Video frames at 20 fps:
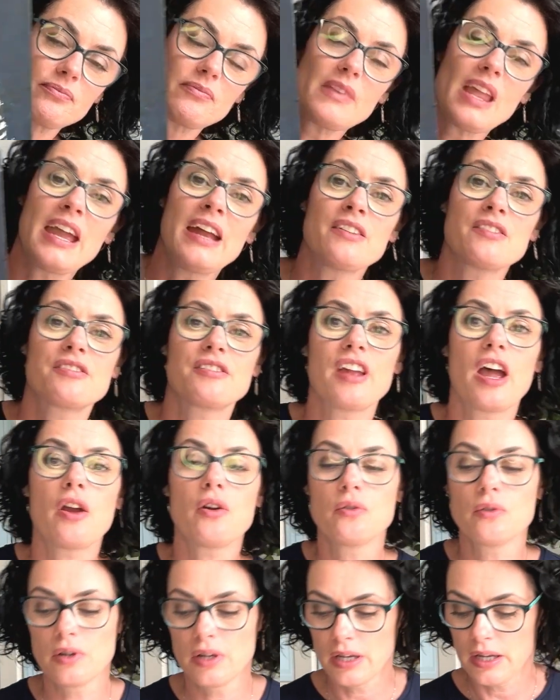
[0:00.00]
And
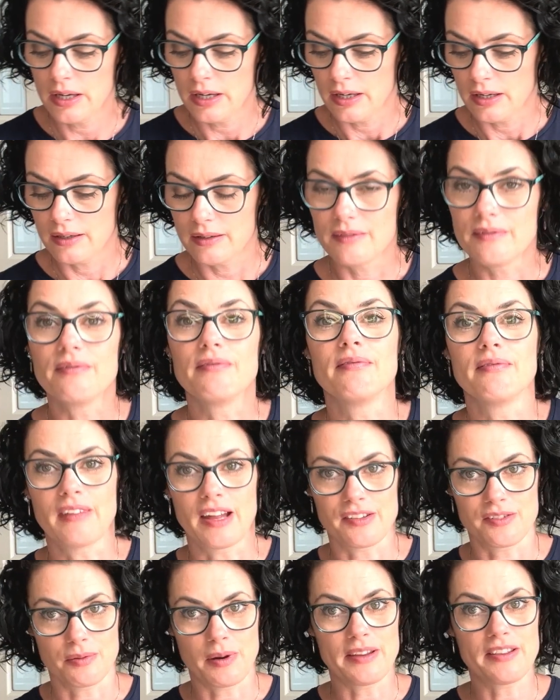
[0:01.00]
so
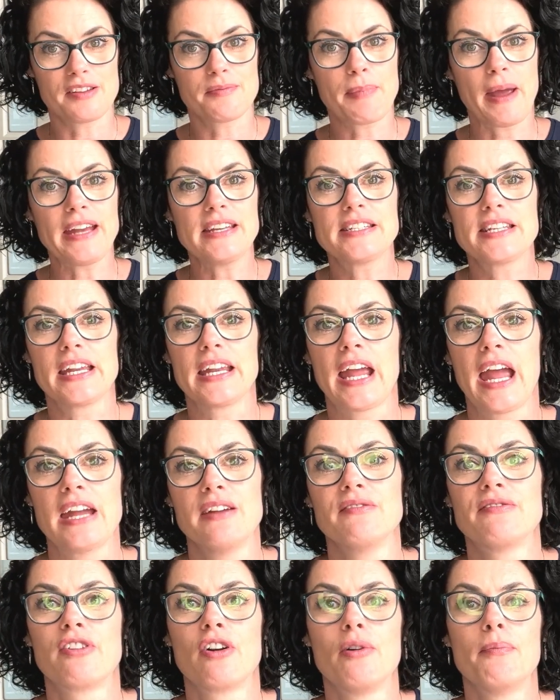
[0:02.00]
that's where this painting
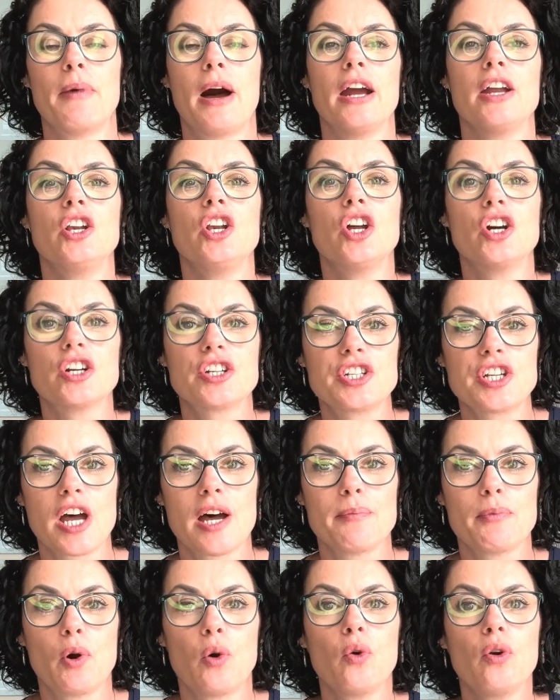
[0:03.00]
came from. I looked
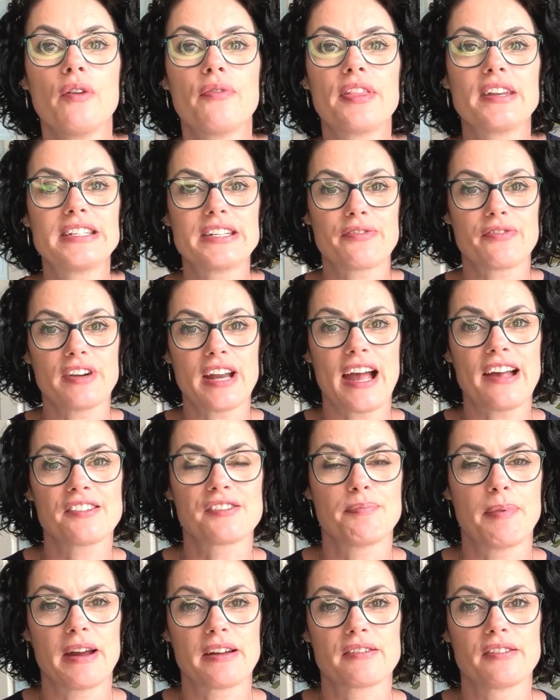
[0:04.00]
up all of the different
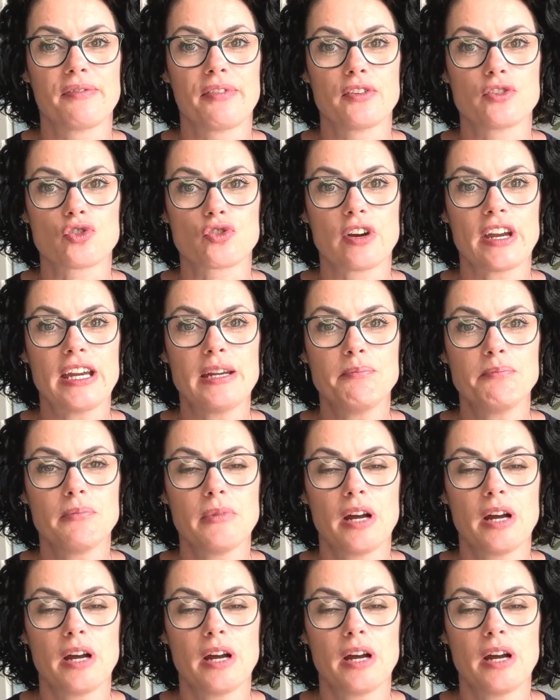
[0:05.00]
aspects of the dream.